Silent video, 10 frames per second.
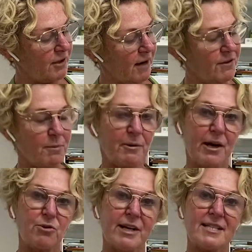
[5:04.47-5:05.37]
of the
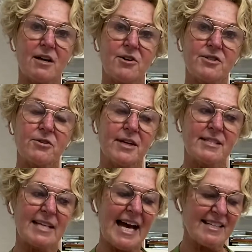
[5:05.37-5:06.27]
brown rice also because
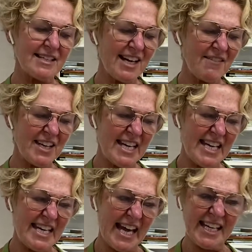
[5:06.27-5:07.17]
it has kind of a
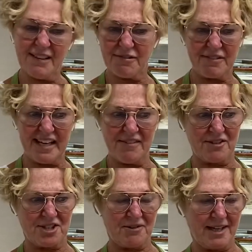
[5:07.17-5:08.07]
nutty flavor
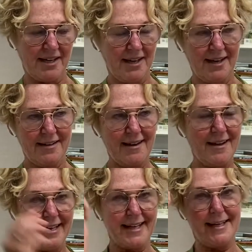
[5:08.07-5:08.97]
to it. Not
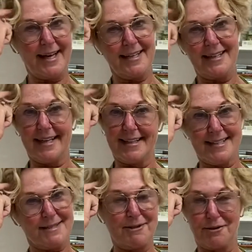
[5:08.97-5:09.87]
like nutty like
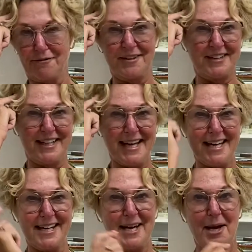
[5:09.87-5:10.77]
this when you're feeling
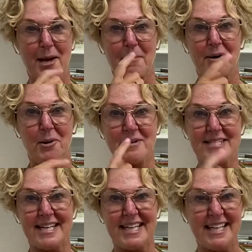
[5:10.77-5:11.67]
nutty, but almost
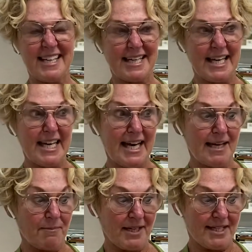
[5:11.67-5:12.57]
like eating a nut,
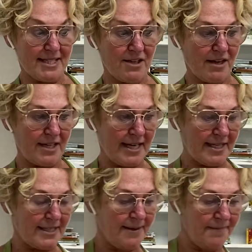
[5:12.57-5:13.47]
but it's not a nut.
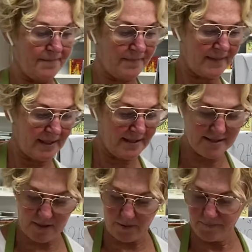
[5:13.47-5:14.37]
So
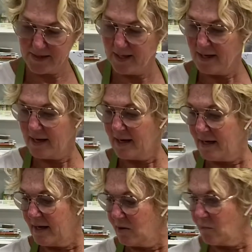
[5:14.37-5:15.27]

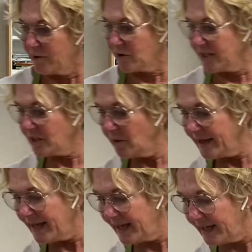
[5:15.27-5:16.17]
we're gonna go
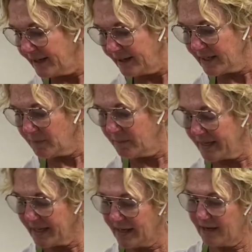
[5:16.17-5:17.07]
ahead, I'm gonna put my
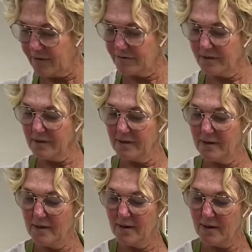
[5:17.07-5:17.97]
cover
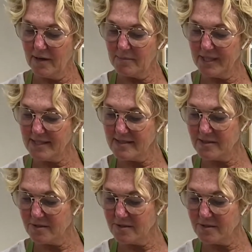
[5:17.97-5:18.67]
on my soup.